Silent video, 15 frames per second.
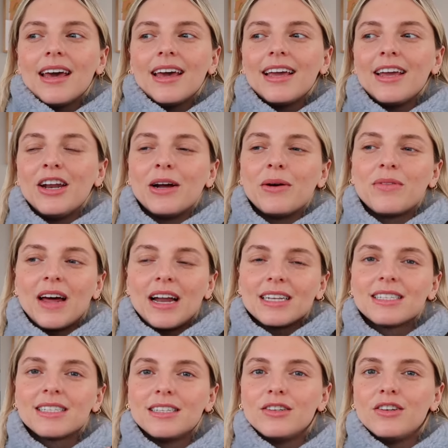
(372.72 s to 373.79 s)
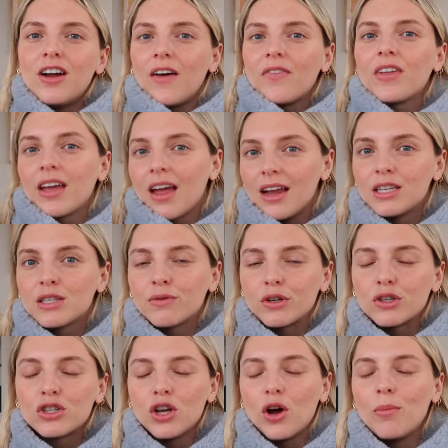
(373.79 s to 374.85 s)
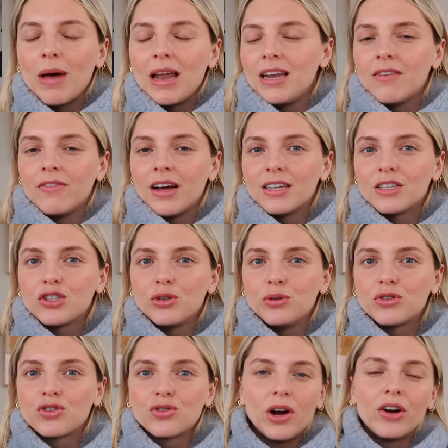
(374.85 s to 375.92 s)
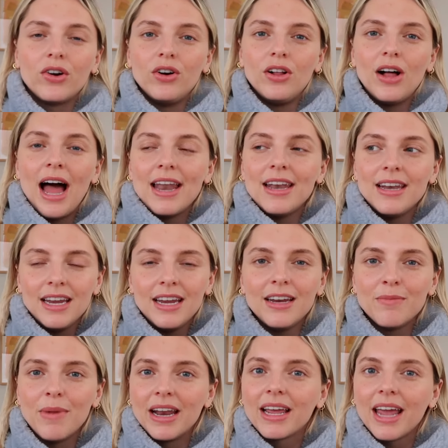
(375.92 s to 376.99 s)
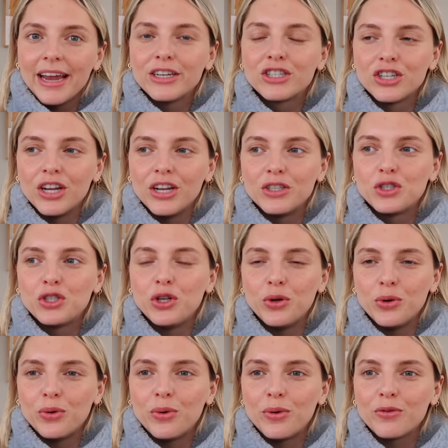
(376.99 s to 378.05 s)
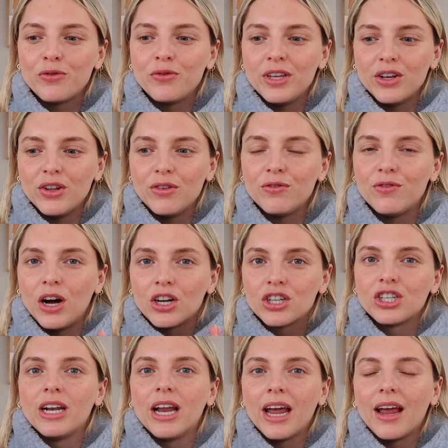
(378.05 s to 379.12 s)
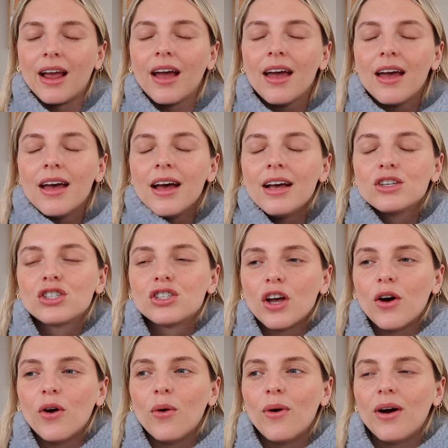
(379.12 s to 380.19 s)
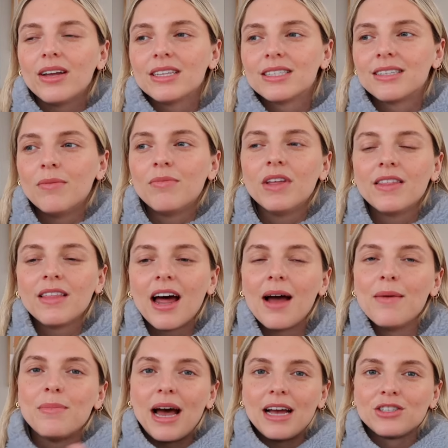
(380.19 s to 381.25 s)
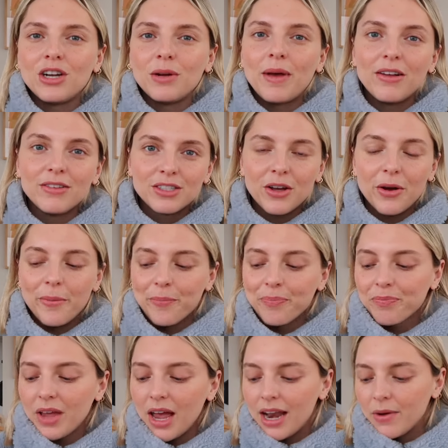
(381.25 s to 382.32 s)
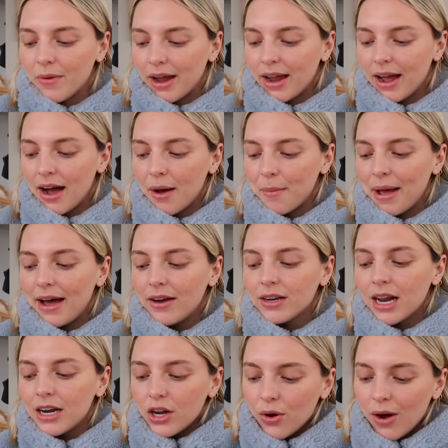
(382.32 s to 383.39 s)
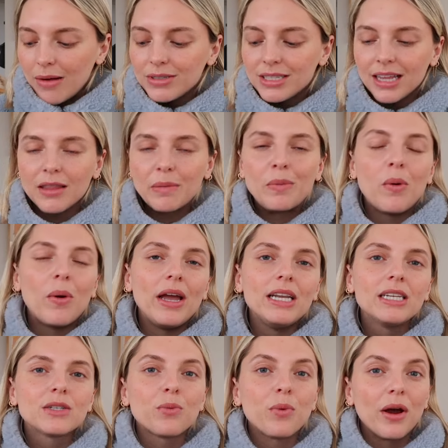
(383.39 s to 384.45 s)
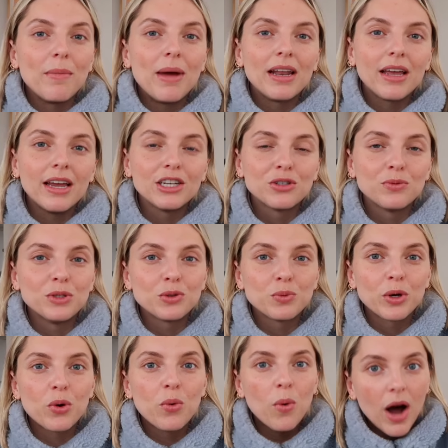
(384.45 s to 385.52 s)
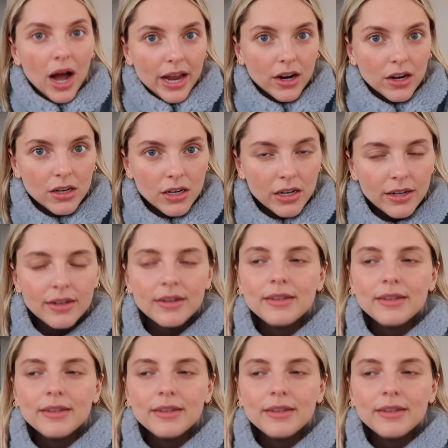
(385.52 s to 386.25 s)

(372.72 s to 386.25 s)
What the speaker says: you know, that's not the case for so many of us who struggle and need medication to feel functioning. So it's something that I'm passionate about. So anyway, how did I know I was at the point where medication was required?